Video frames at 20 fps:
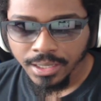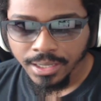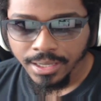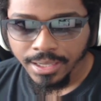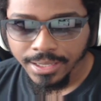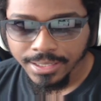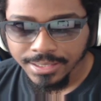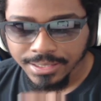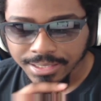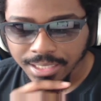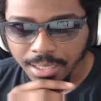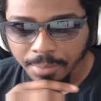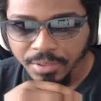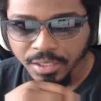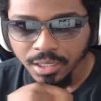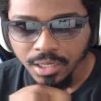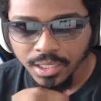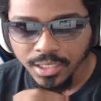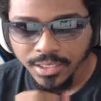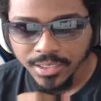Accept
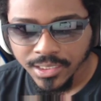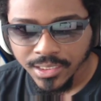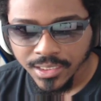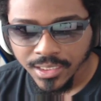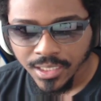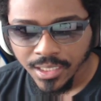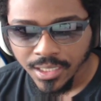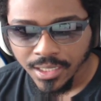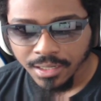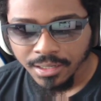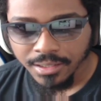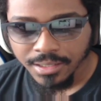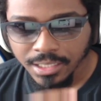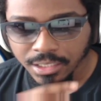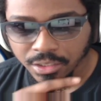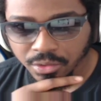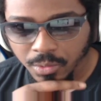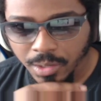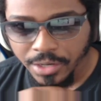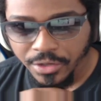us.
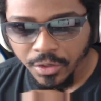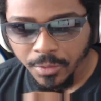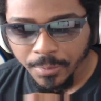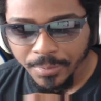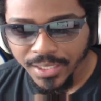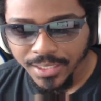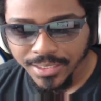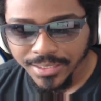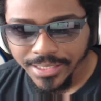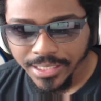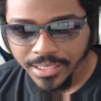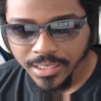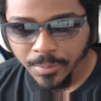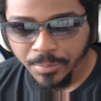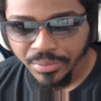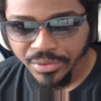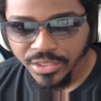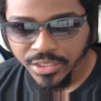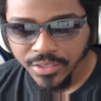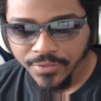That's right, you're being sent to
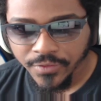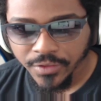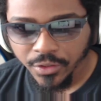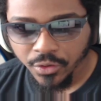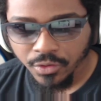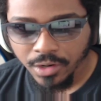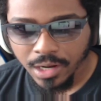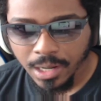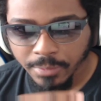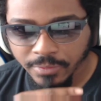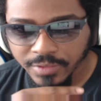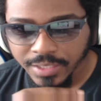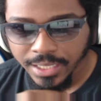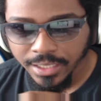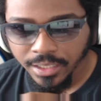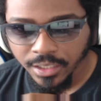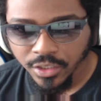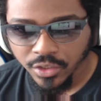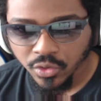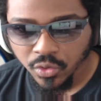prison for the crime of
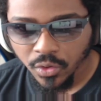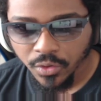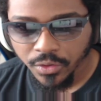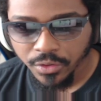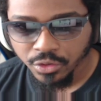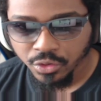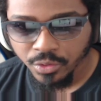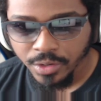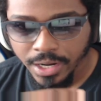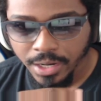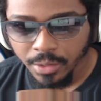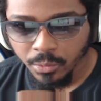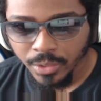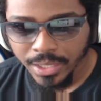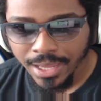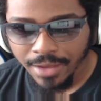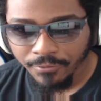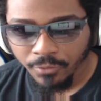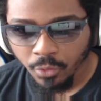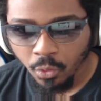taking control of the train. We
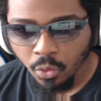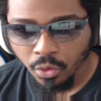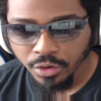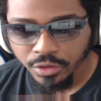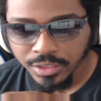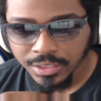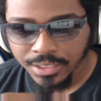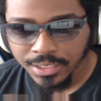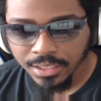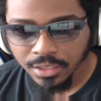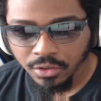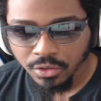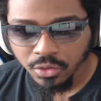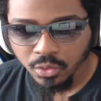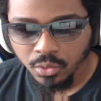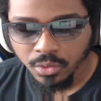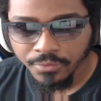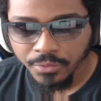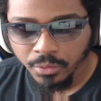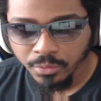have orders to kill
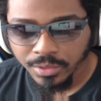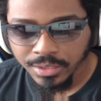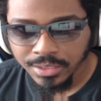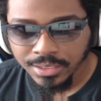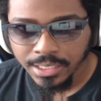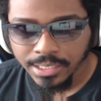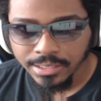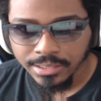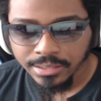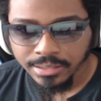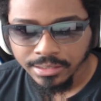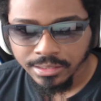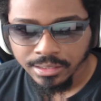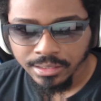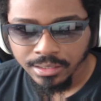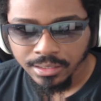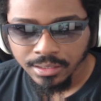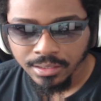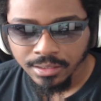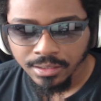you if you resist.
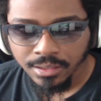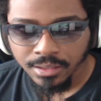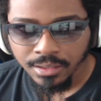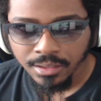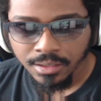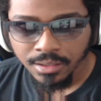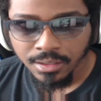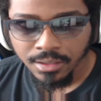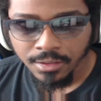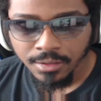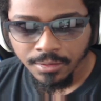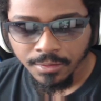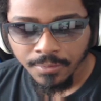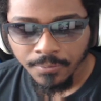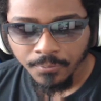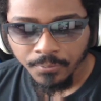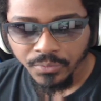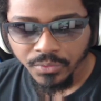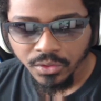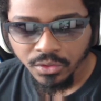
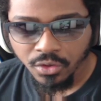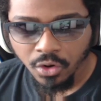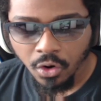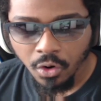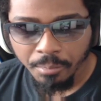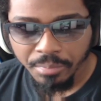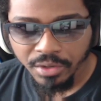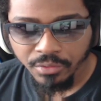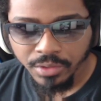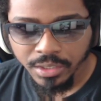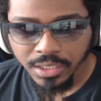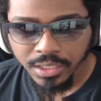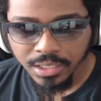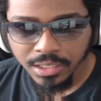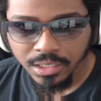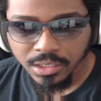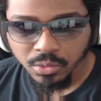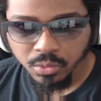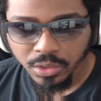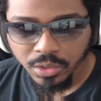Don't be
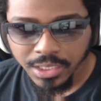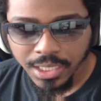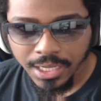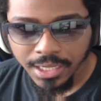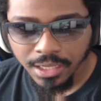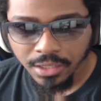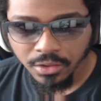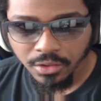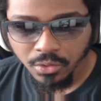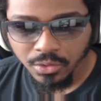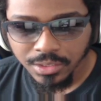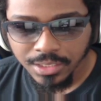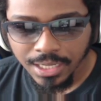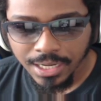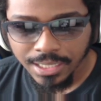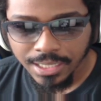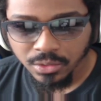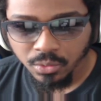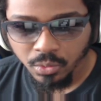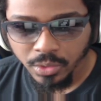ridiculous, we're taking those
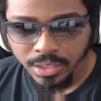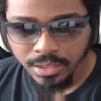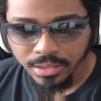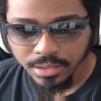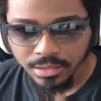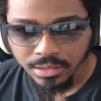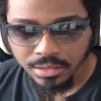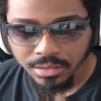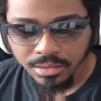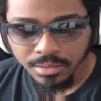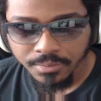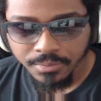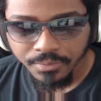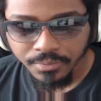guys with us.